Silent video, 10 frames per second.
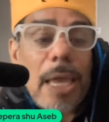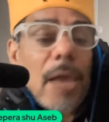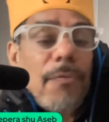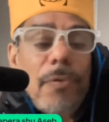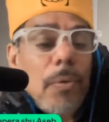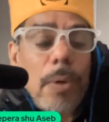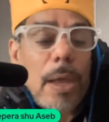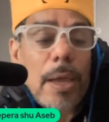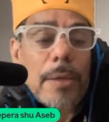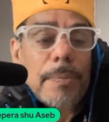
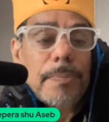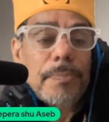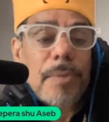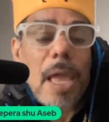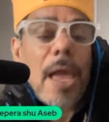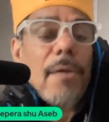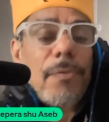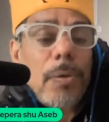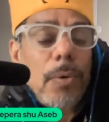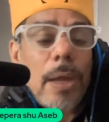everywhere.
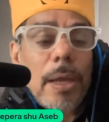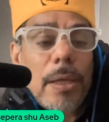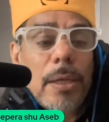Everywhere.